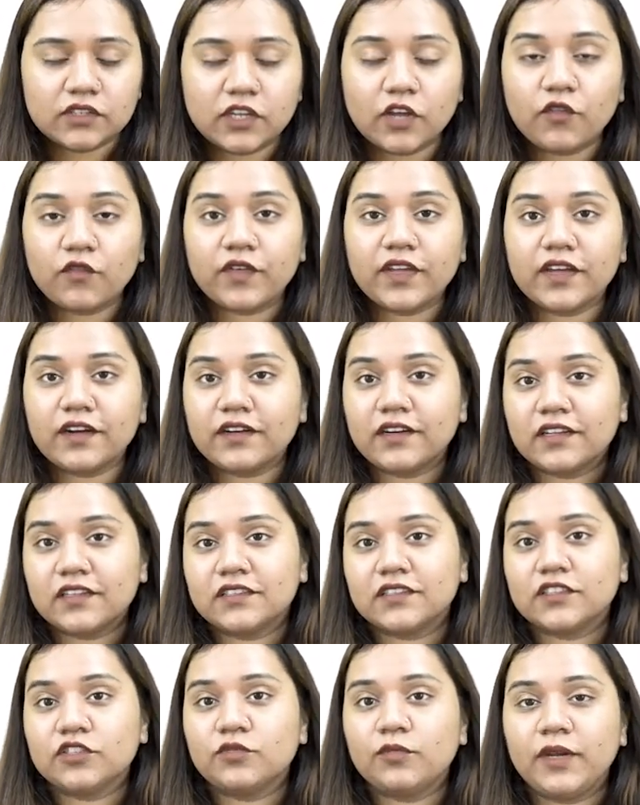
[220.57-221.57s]
Now where
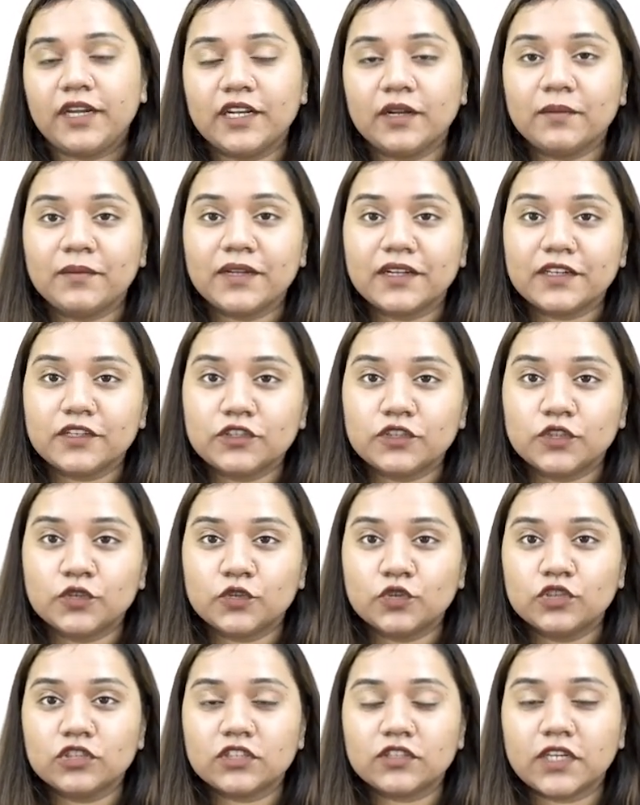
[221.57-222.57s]
does this median blur is
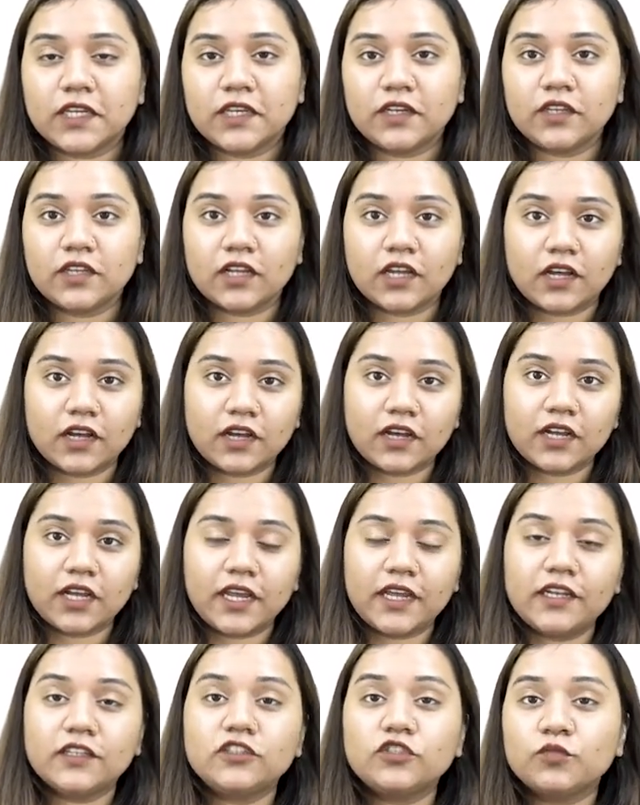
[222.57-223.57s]
used?
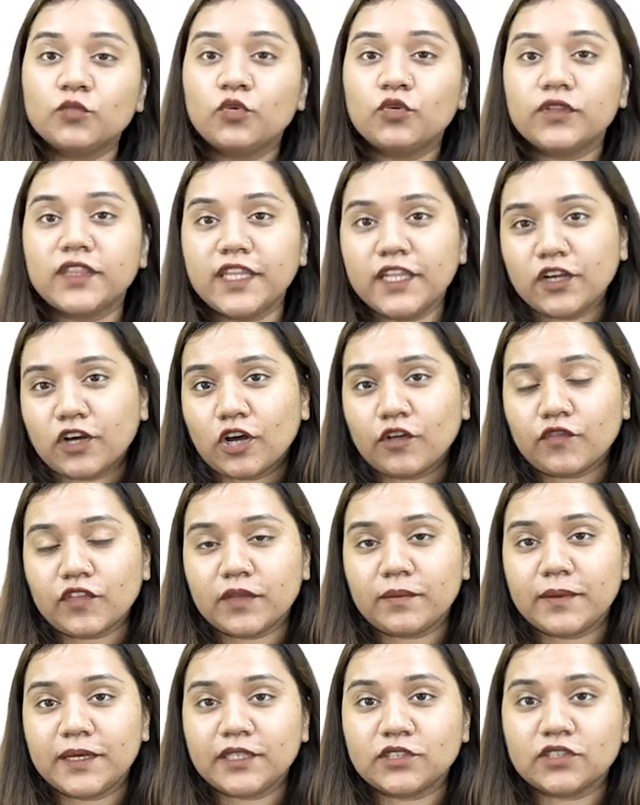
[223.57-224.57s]
In smoothing of
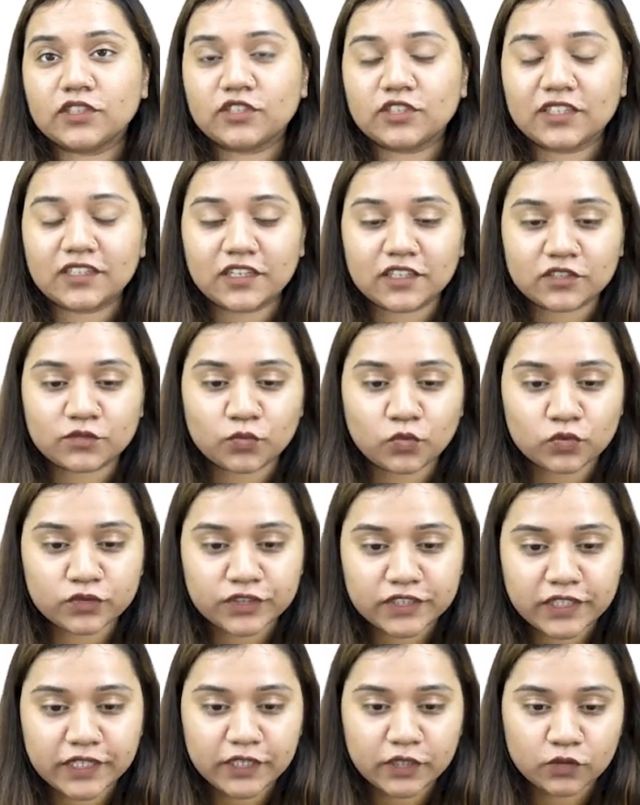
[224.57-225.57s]
images, it is
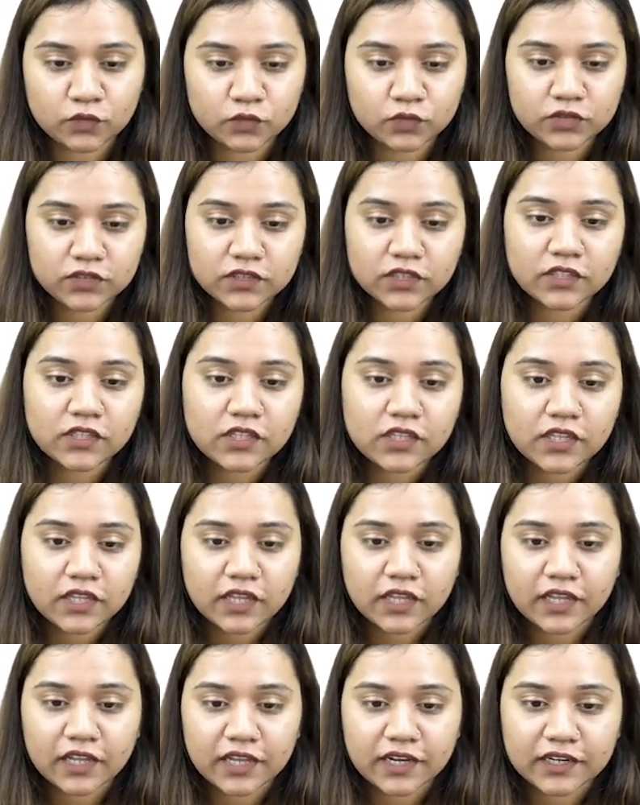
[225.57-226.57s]
mostly used.
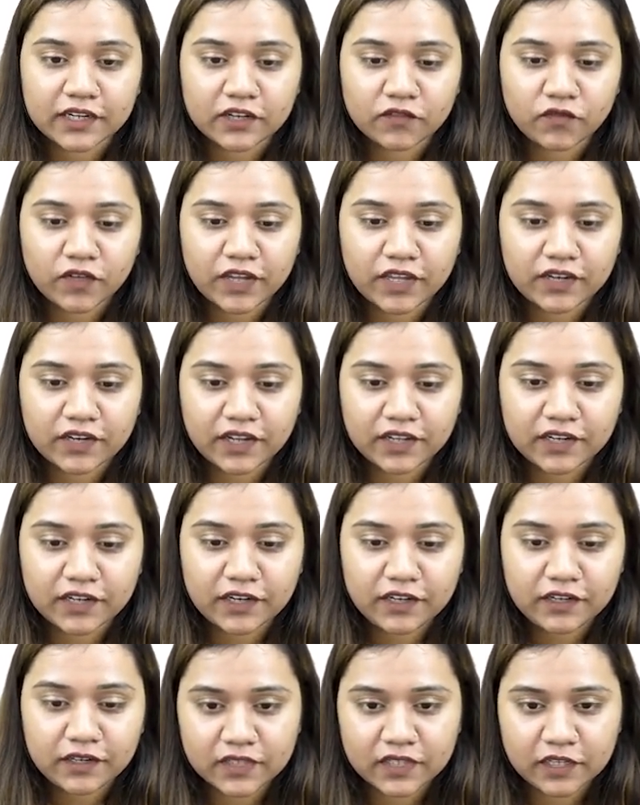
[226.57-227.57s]
And if I run
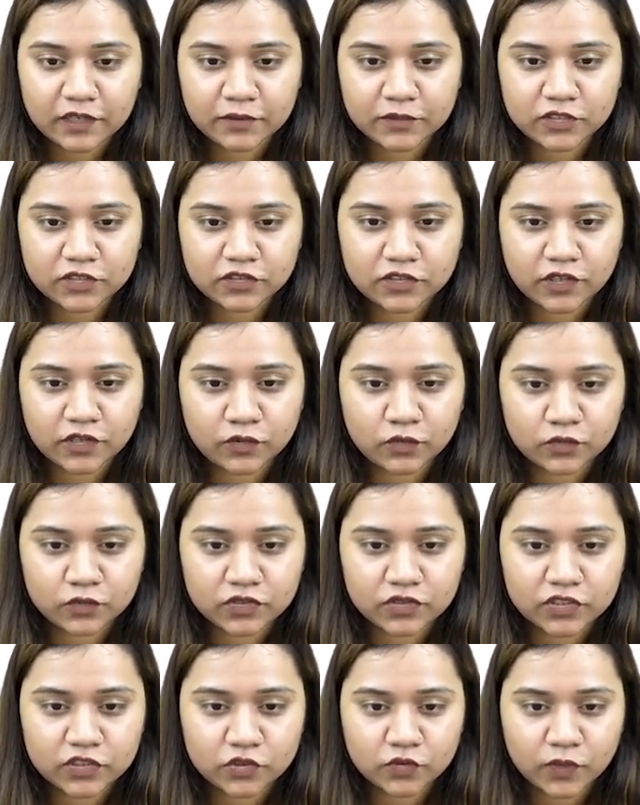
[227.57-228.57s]
it, let me just
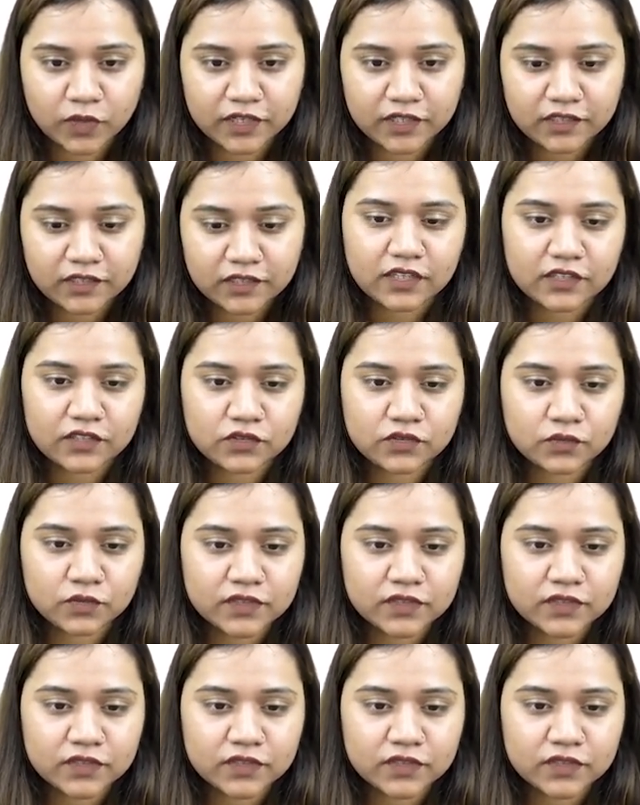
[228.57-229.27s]
close this one. As